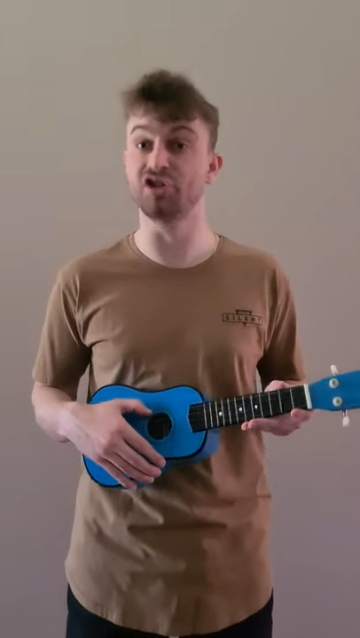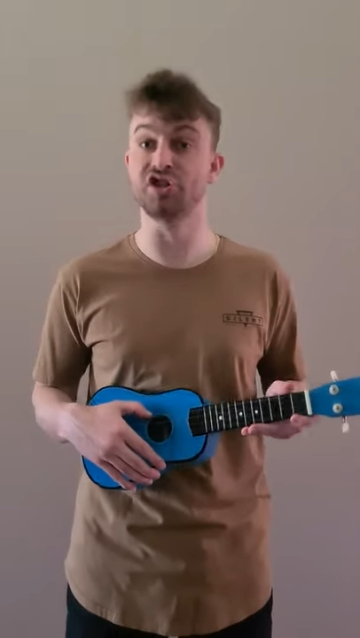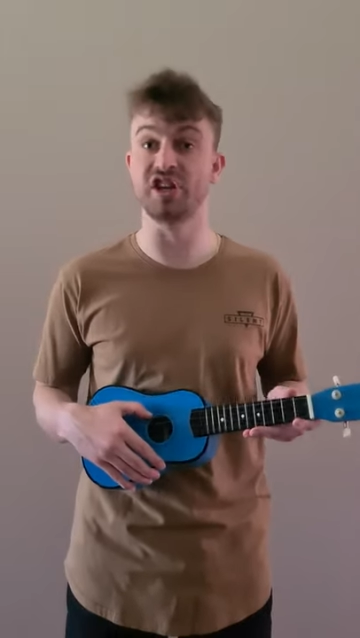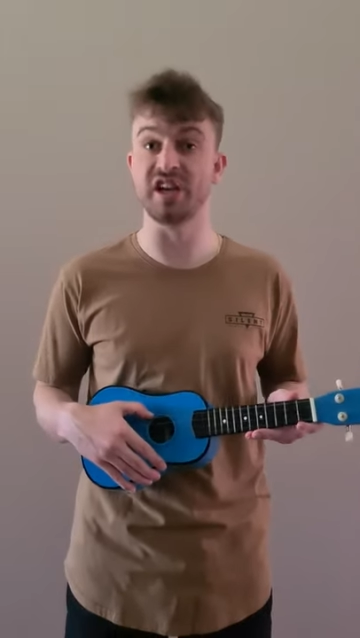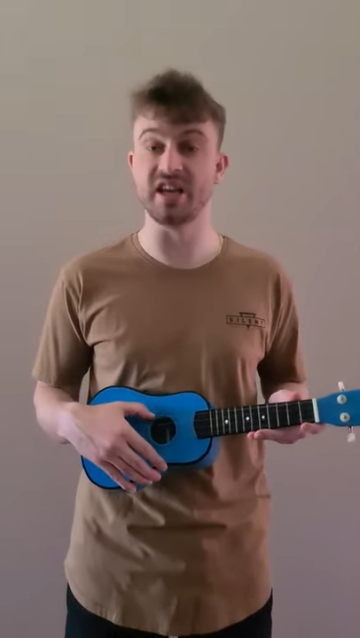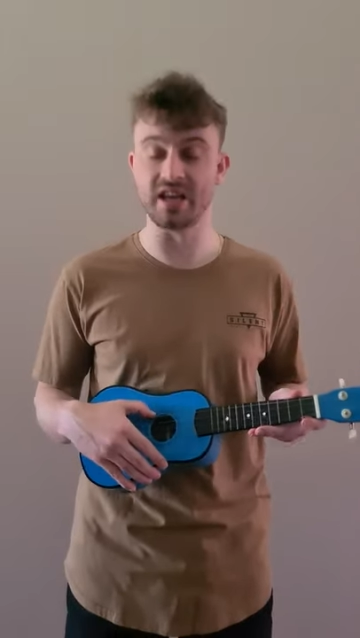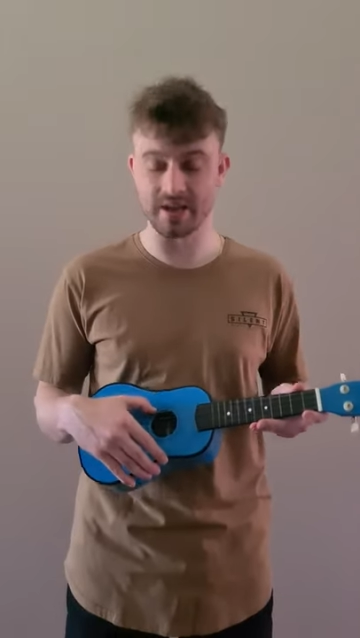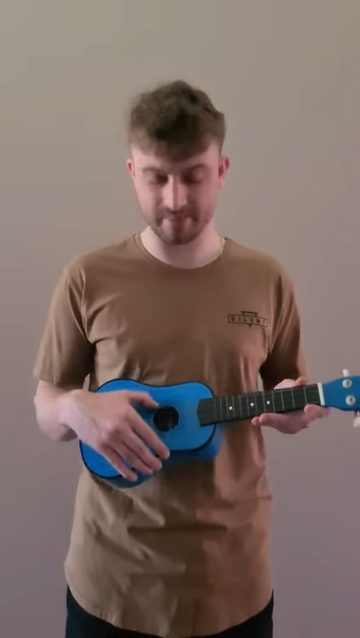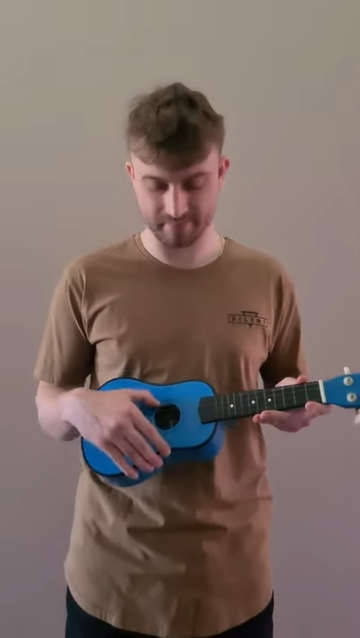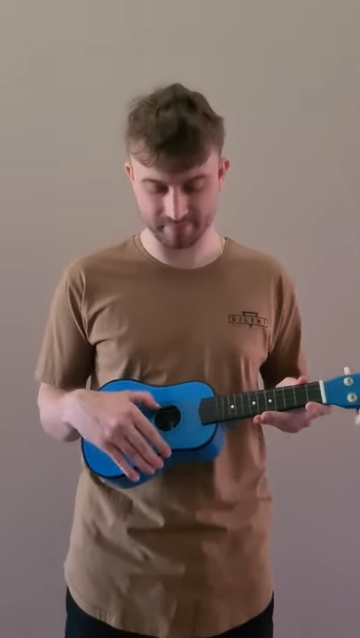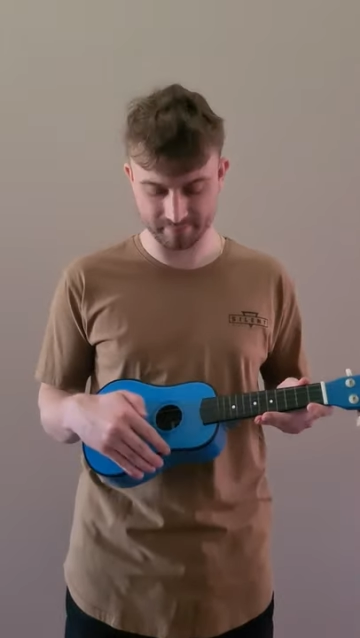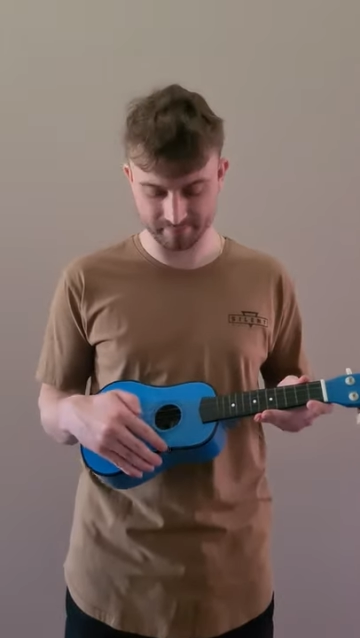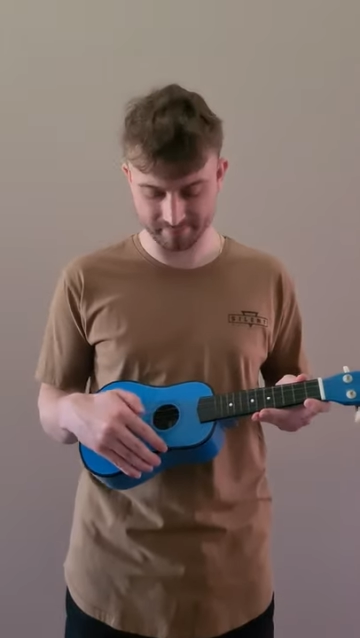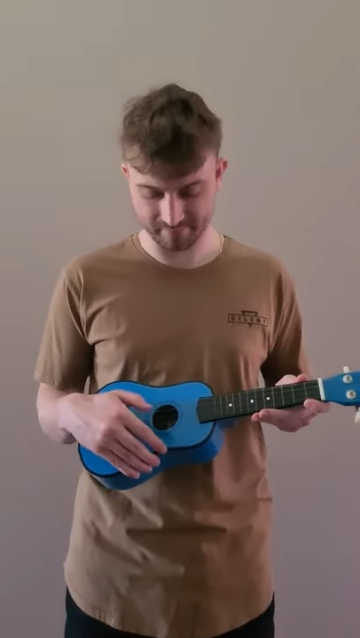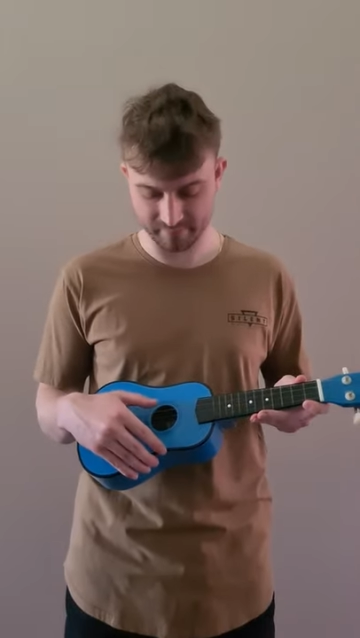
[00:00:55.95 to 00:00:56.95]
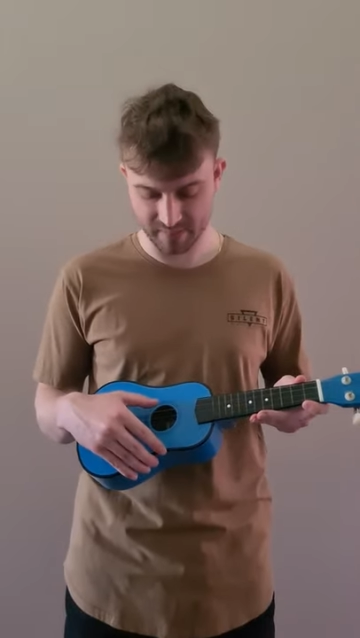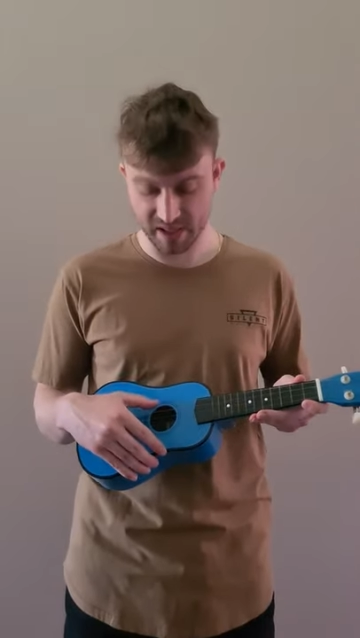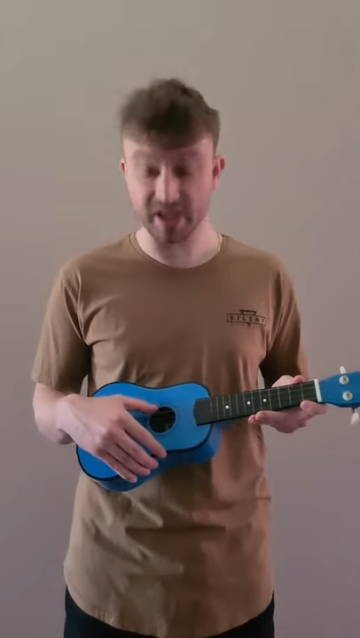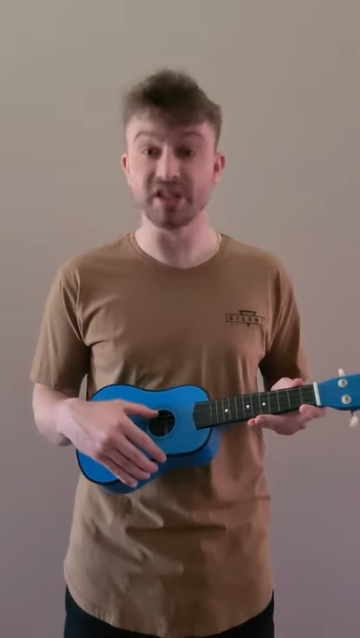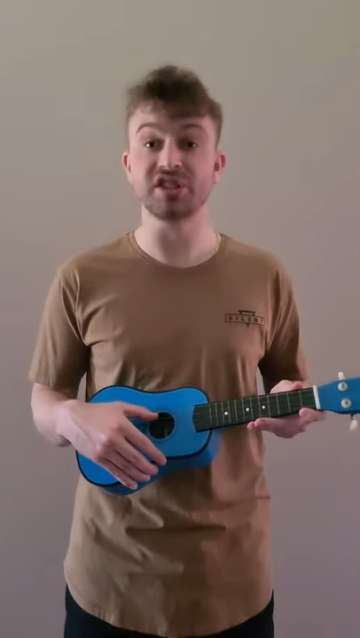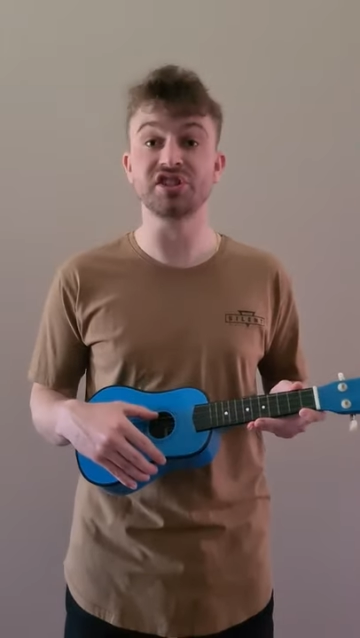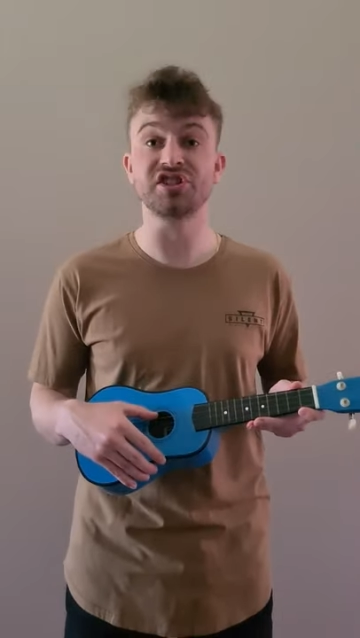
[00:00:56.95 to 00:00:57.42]
G,
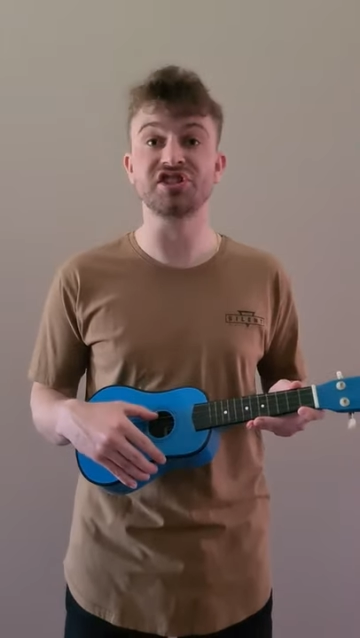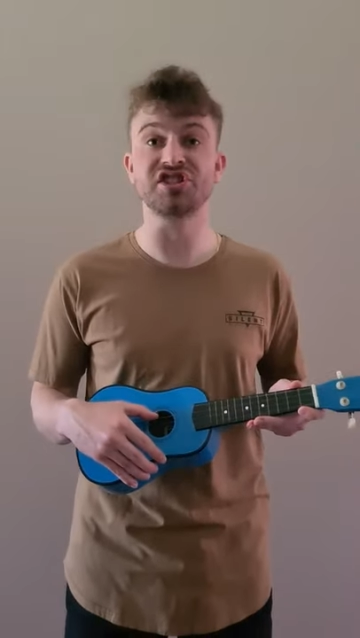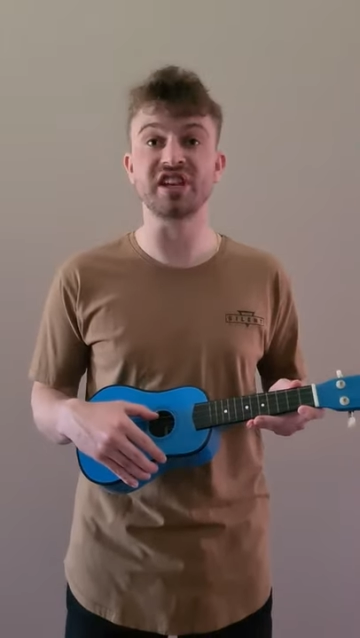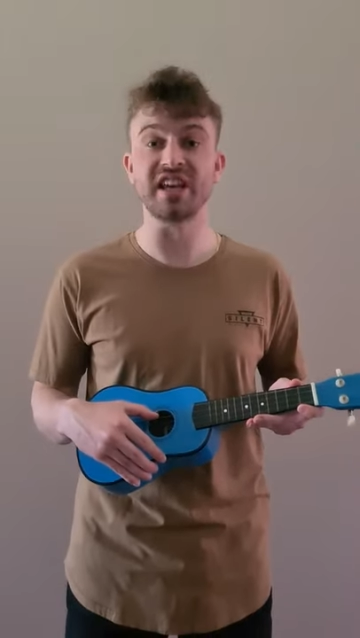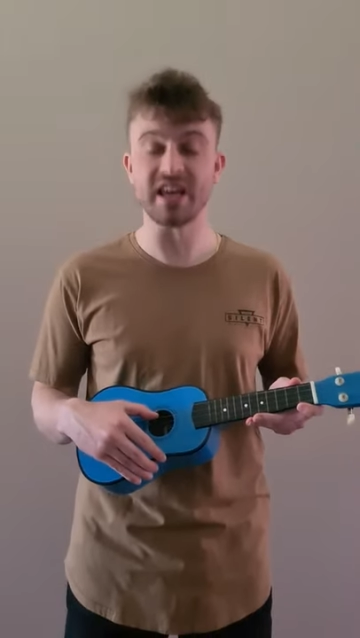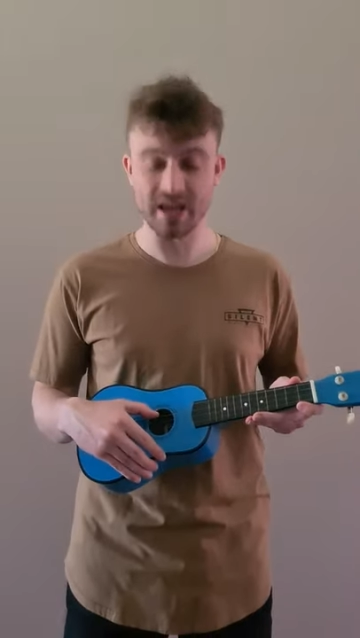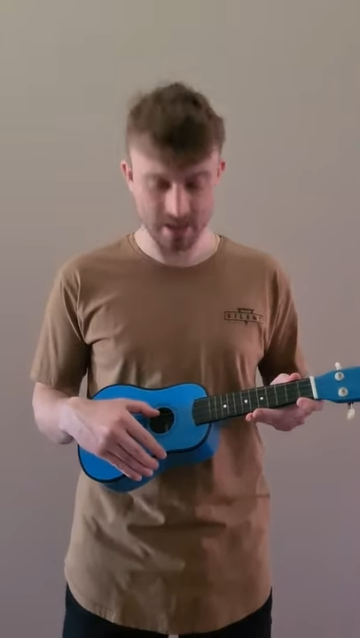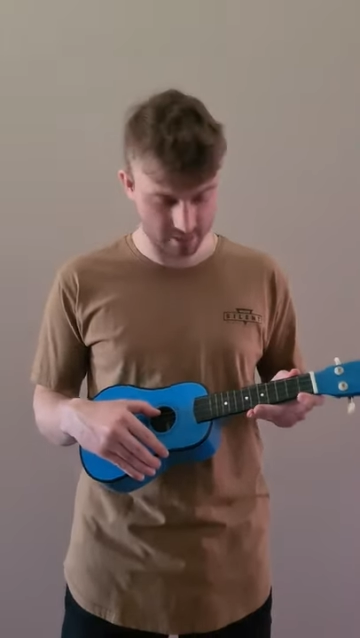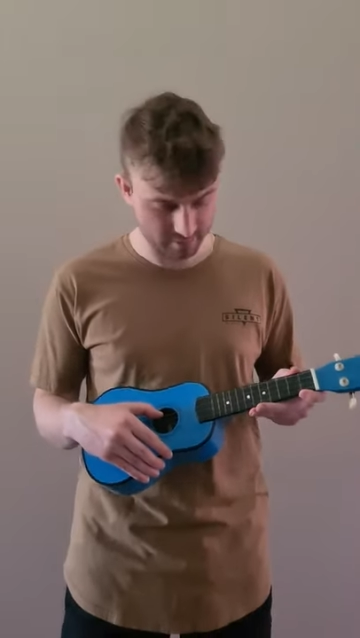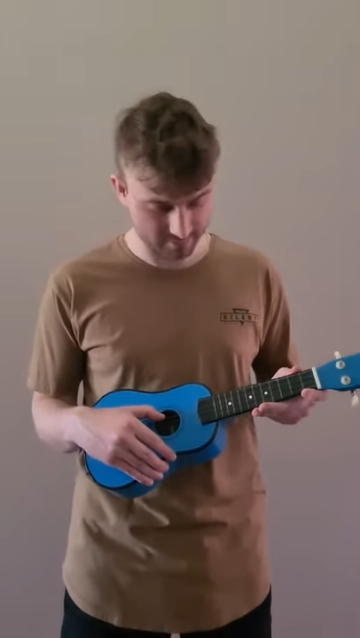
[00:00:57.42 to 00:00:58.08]
C,